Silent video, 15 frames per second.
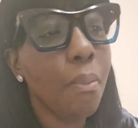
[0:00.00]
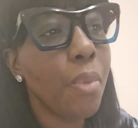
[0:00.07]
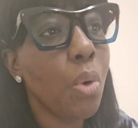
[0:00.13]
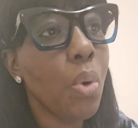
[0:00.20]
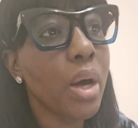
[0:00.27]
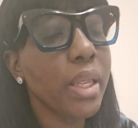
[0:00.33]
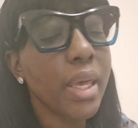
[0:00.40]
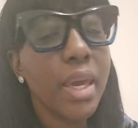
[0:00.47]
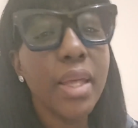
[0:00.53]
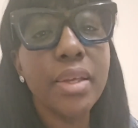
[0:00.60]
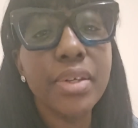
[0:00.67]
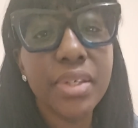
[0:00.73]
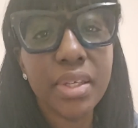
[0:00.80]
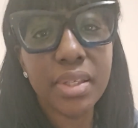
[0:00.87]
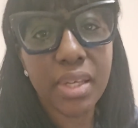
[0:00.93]
But what
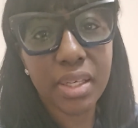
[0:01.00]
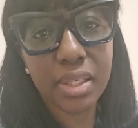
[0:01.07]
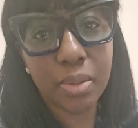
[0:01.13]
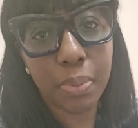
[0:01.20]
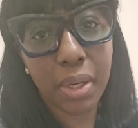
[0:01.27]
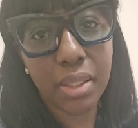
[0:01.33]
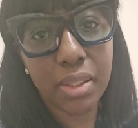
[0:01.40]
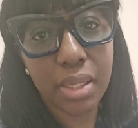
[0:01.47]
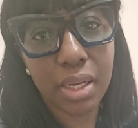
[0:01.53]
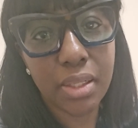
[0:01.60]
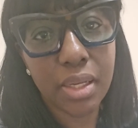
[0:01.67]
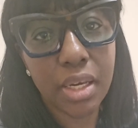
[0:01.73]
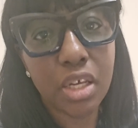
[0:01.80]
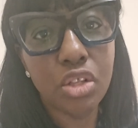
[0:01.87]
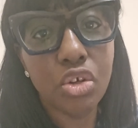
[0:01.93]
else is
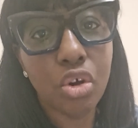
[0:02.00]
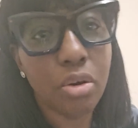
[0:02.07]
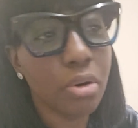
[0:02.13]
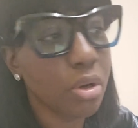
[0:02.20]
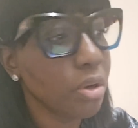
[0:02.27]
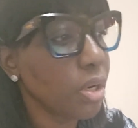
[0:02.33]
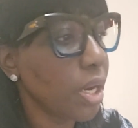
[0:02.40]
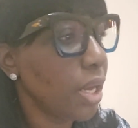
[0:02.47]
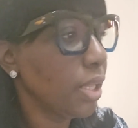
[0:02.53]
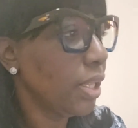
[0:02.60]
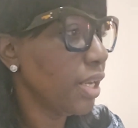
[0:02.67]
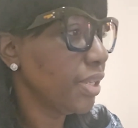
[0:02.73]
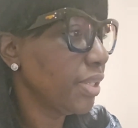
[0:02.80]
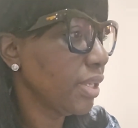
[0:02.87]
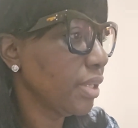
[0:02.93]
expected in your
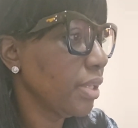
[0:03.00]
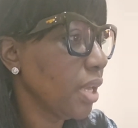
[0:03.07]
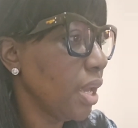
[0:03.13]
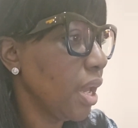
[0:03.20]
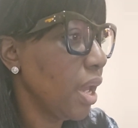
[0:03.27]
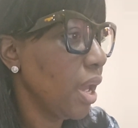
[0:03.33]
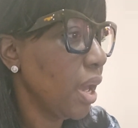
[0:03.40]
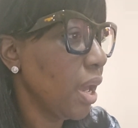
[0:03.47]
lesson?